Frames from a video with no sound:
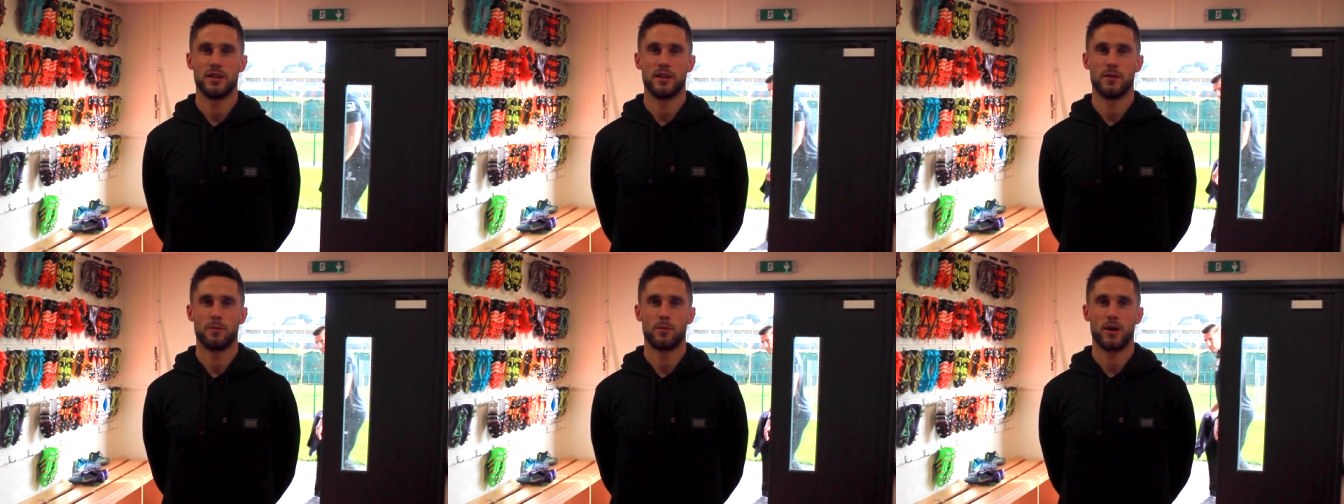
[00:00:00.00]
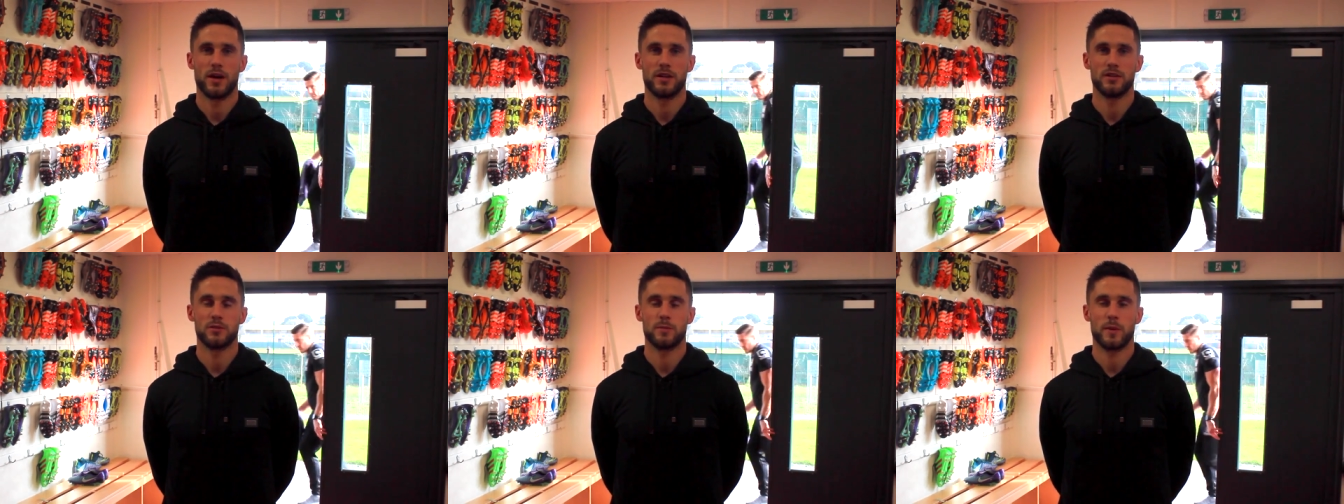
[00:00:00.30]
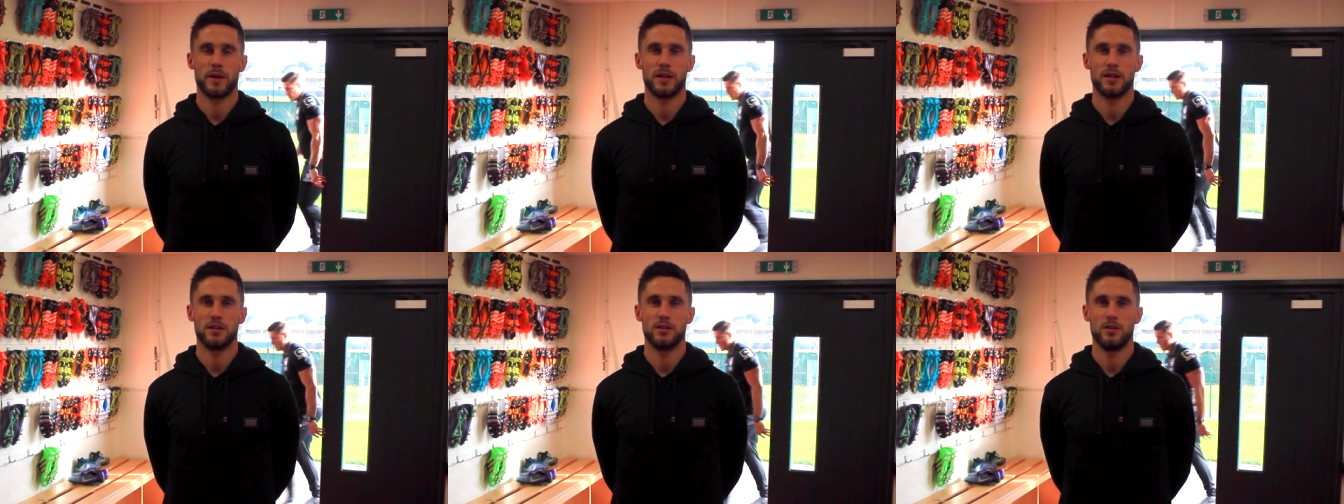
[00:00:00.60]
in a brand
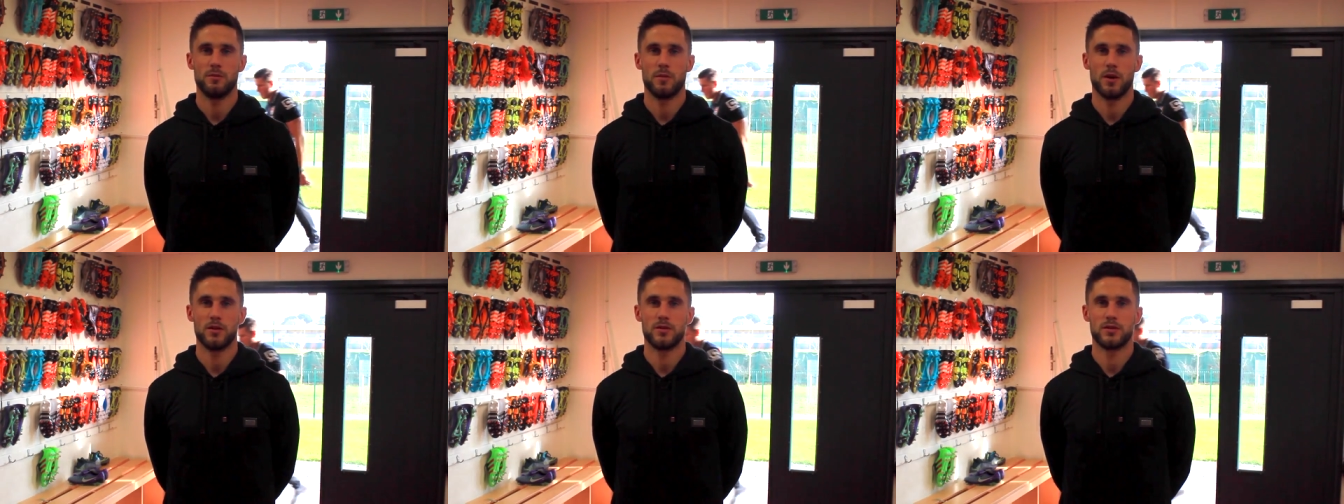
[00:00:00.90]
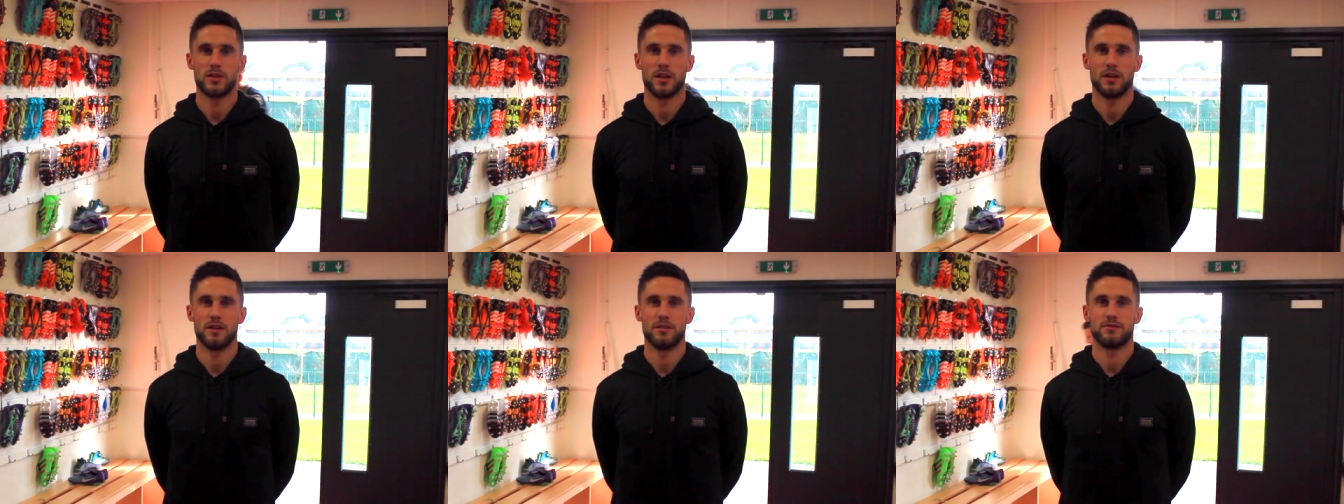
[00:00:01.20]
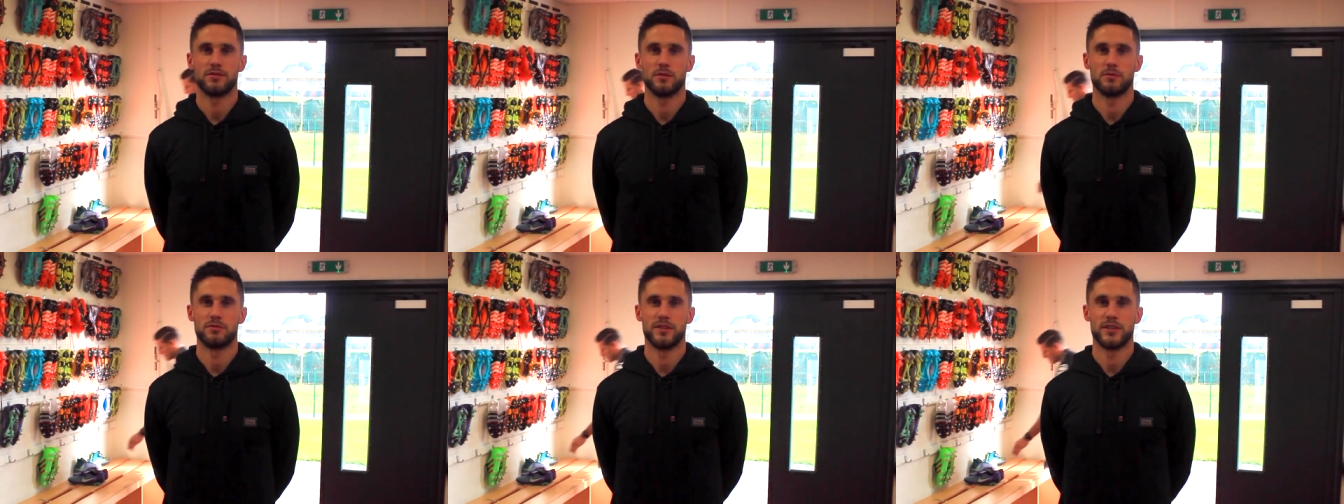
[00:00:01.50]
spanking new motor
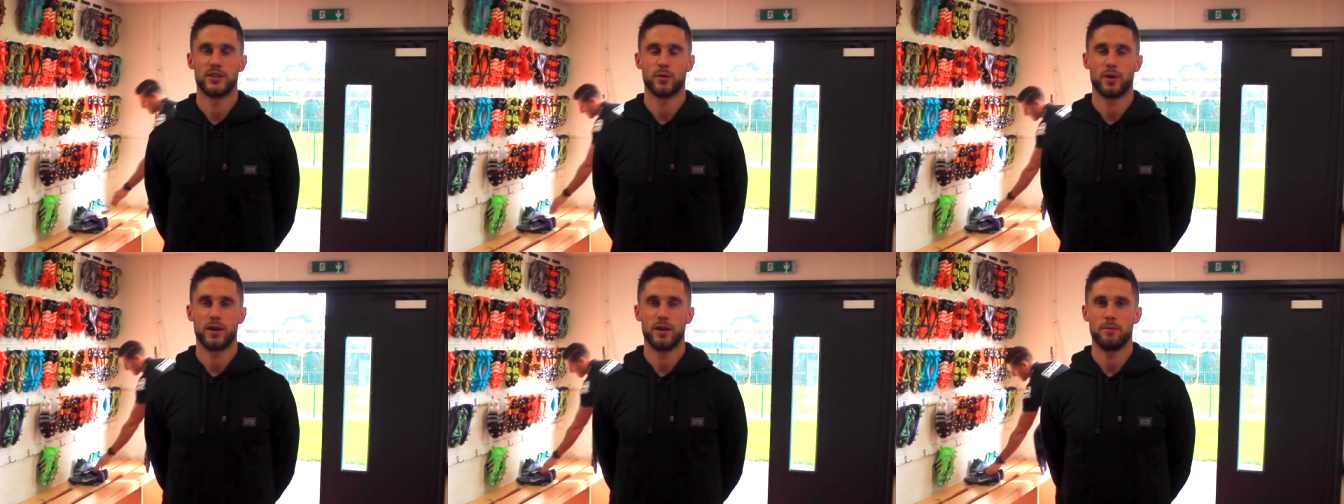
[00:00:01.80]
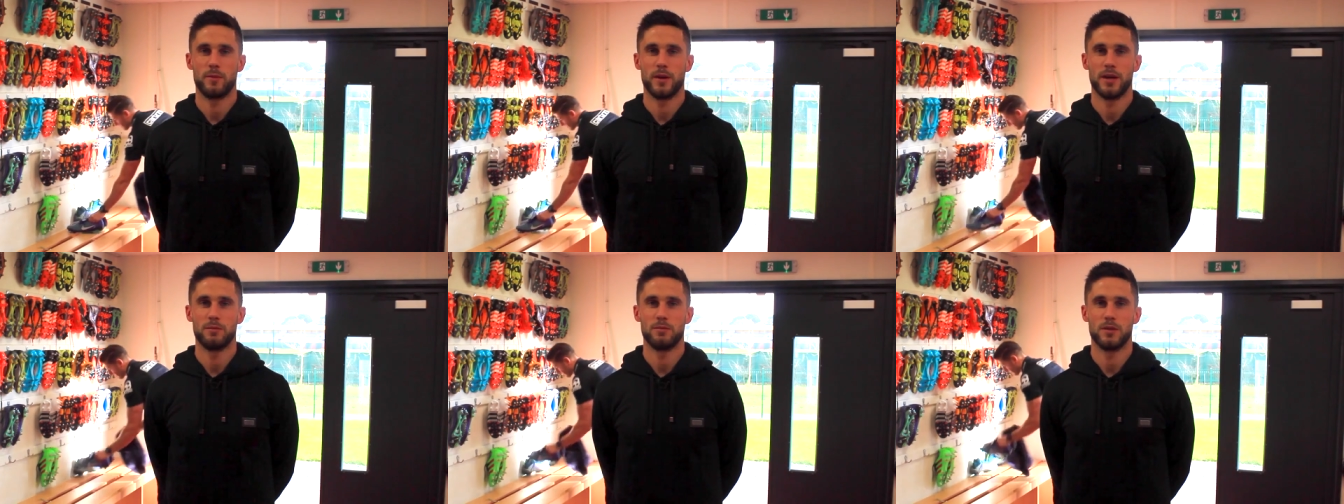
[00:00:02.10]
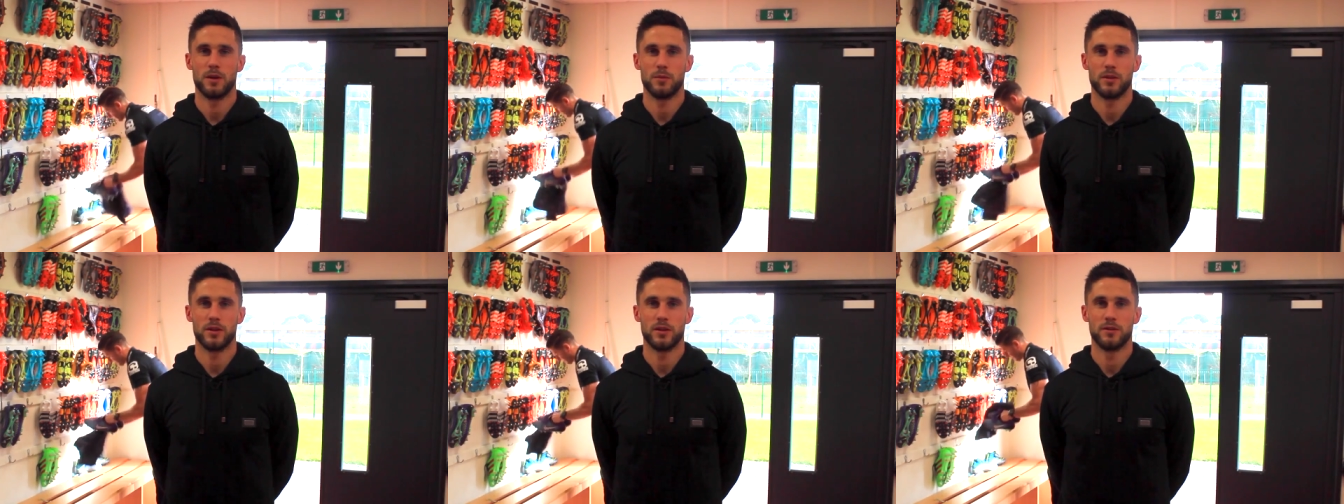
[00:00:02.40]
from Ridgeway
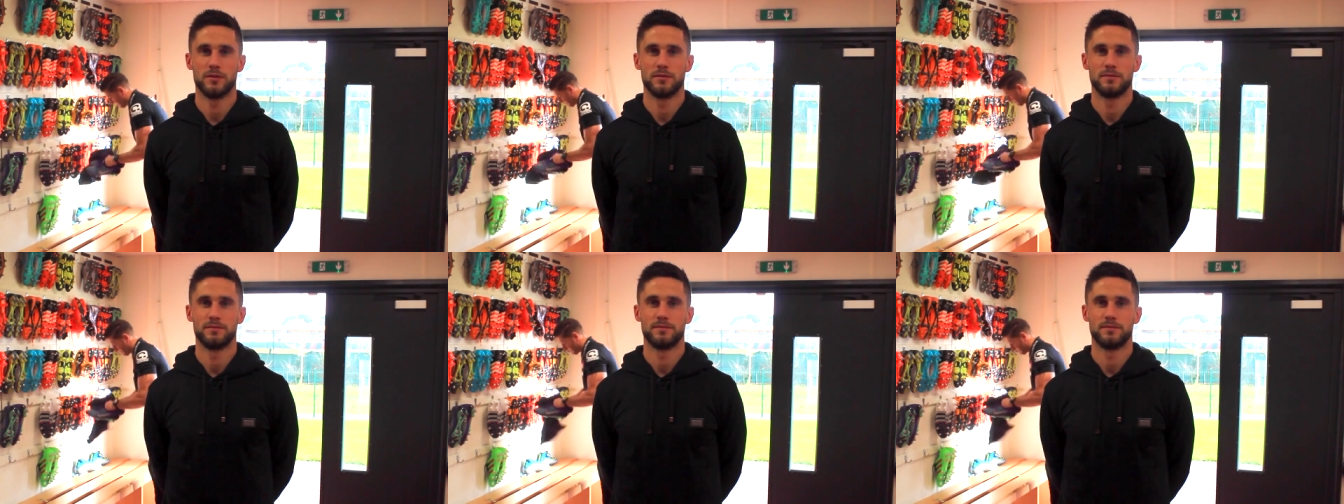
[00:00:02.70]
BMW.